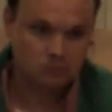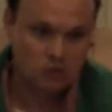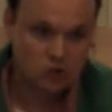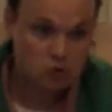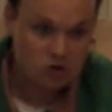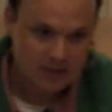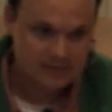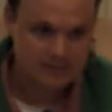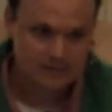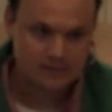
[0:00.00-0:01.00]
Do
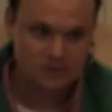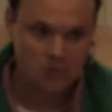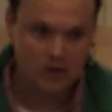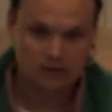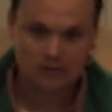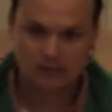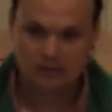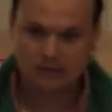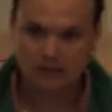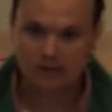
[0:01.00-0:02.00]
justice is
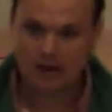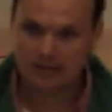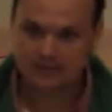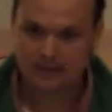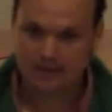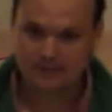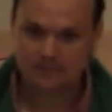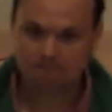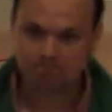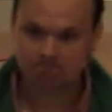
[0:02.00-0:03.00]
what God says.